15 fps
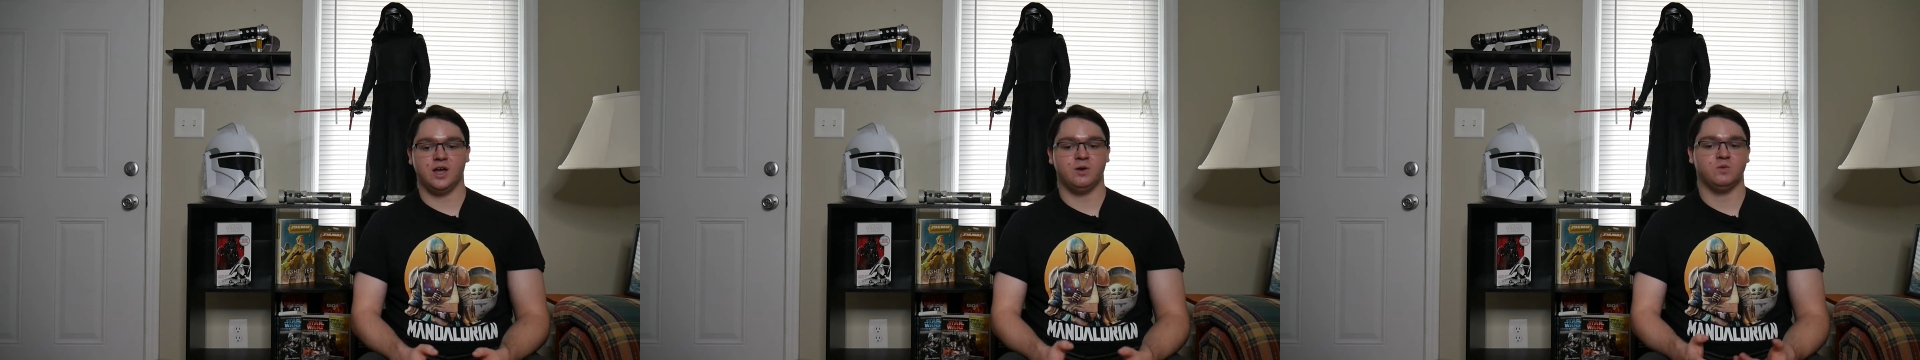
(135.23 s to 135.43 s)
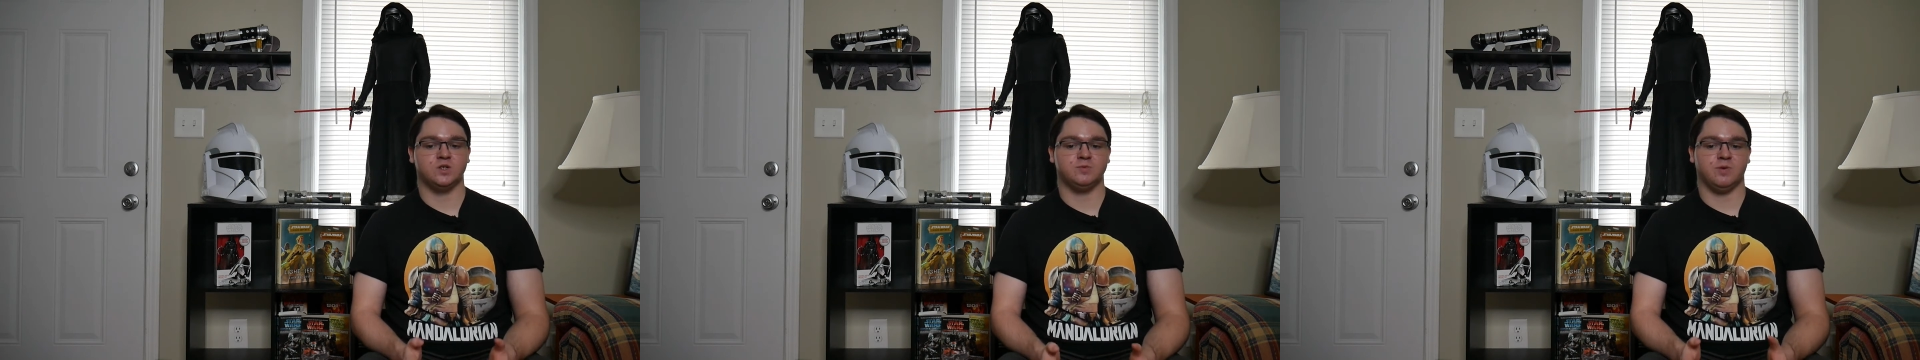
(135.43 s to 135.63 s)

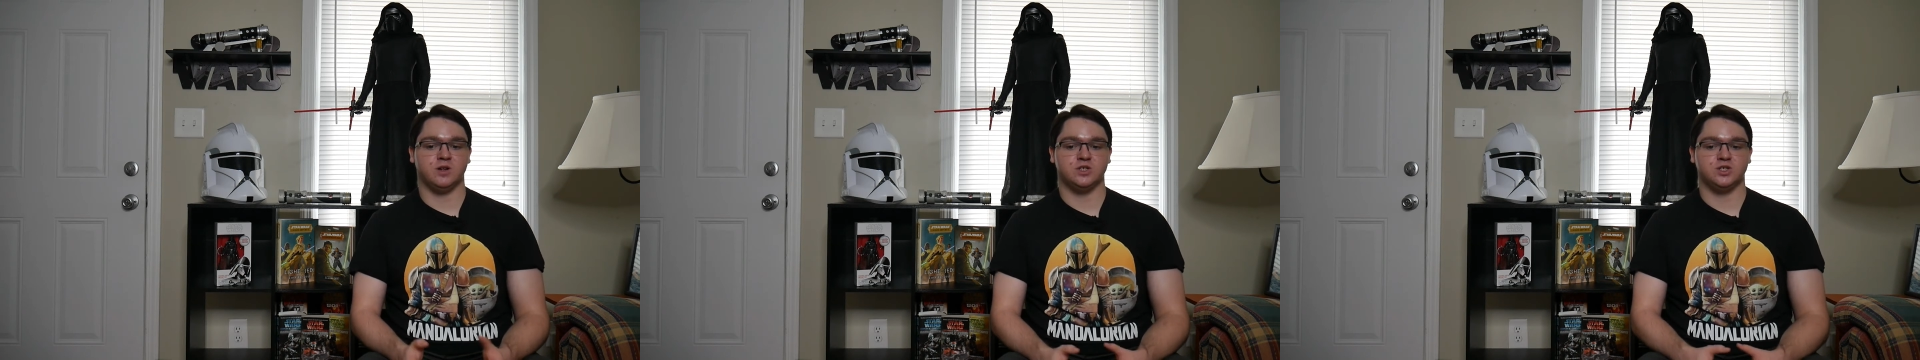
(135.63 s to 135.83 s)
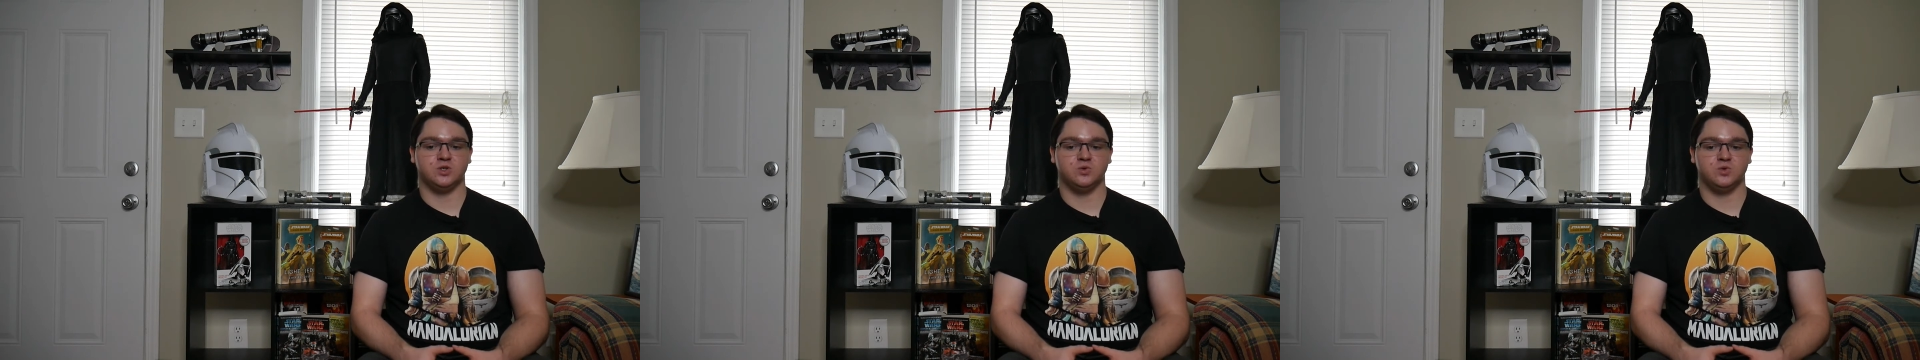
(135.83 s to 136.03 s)
in
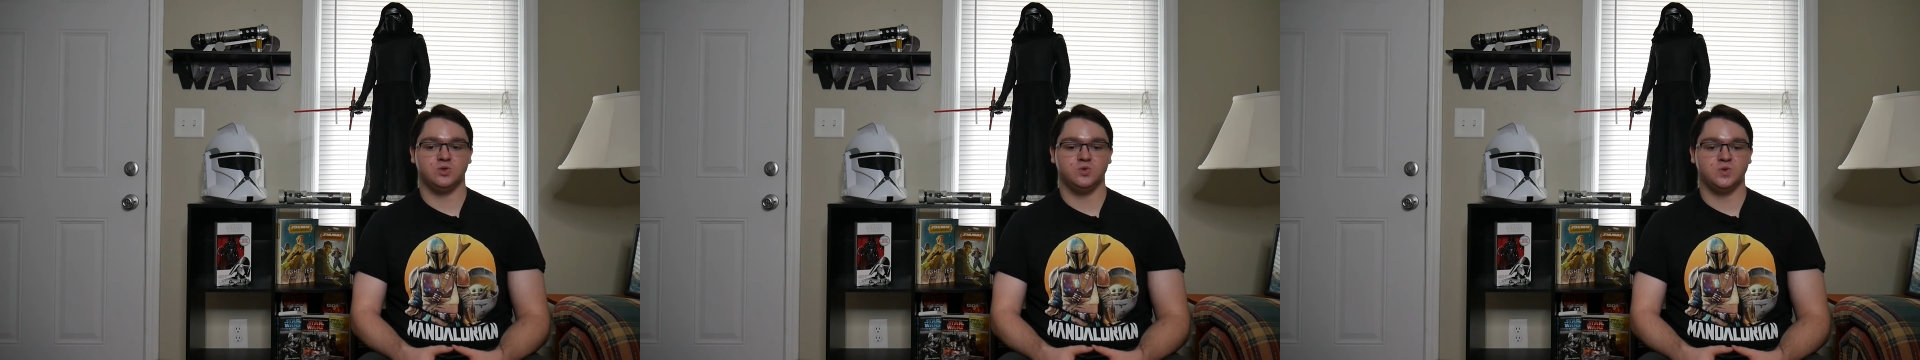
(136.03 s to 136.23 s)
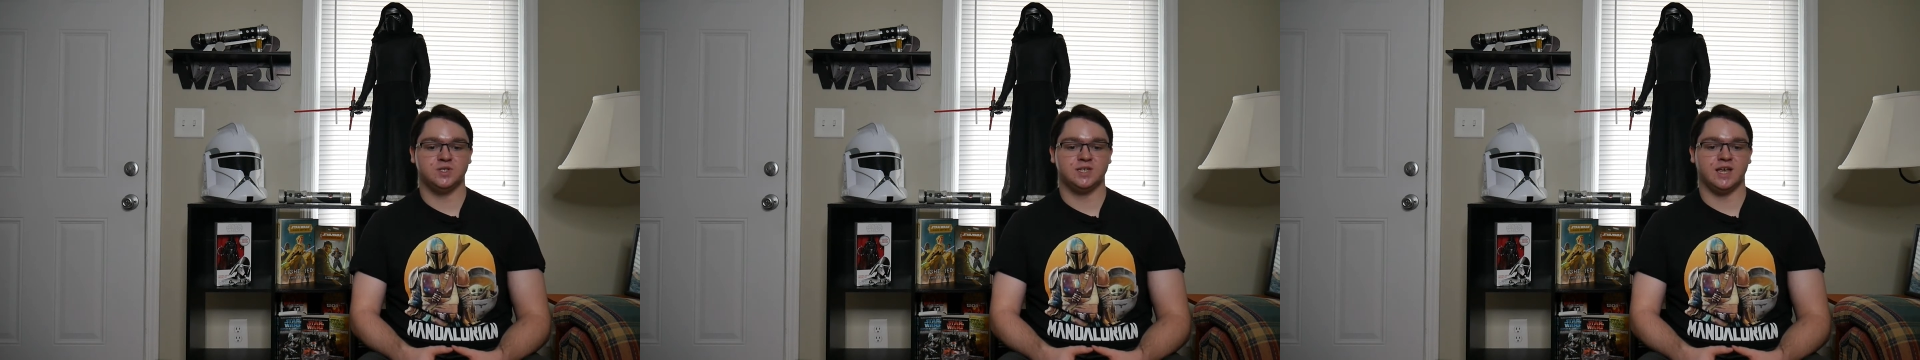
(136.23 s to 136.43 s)
response to
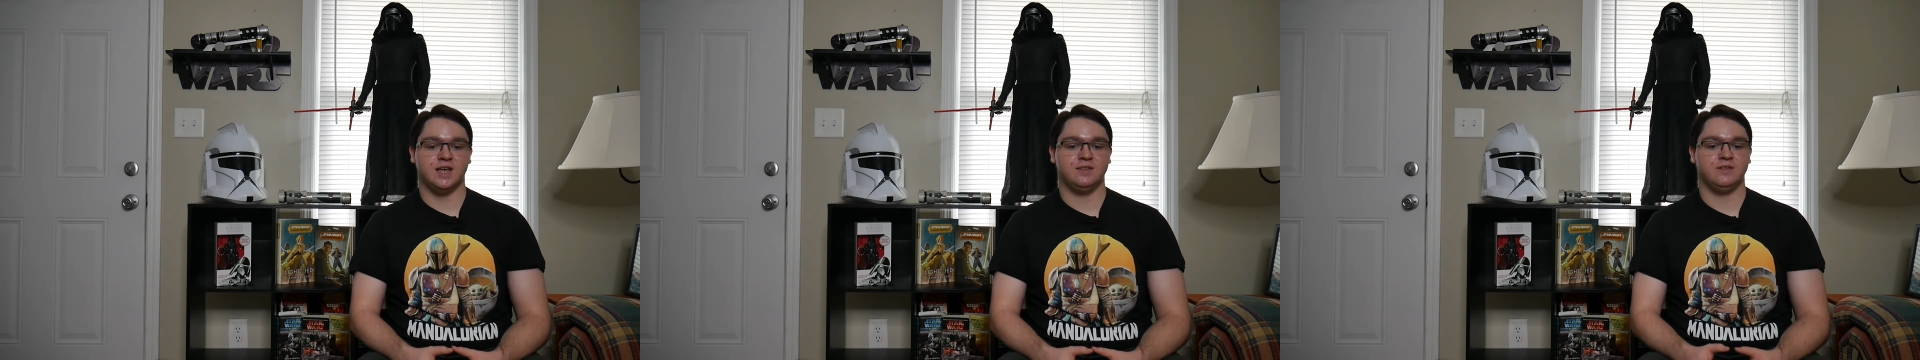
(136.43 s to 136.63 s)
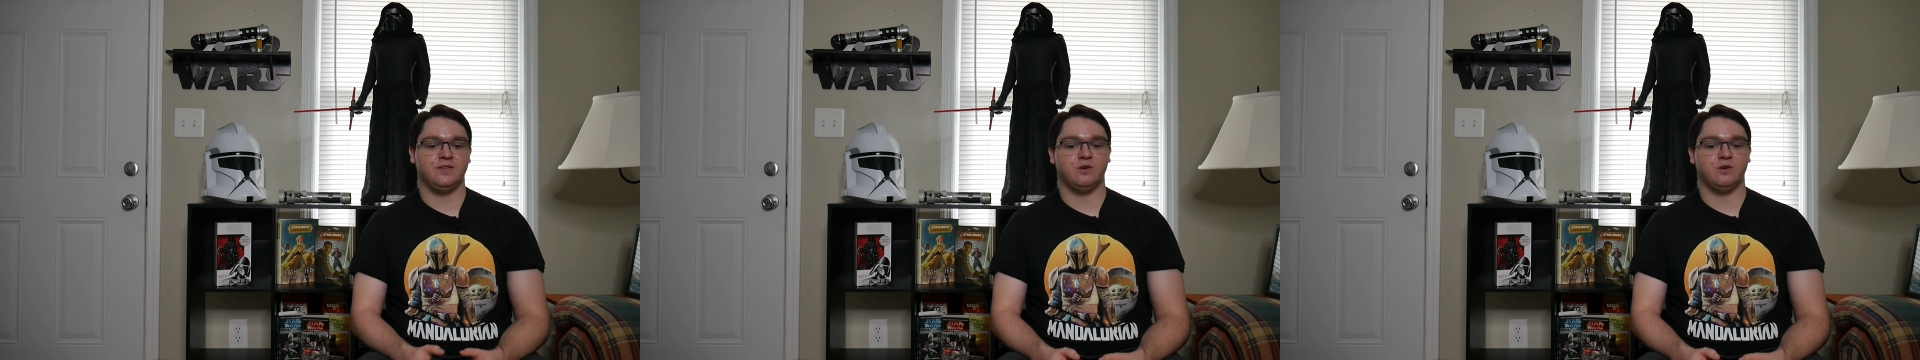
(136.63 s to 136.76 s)
Luke saying that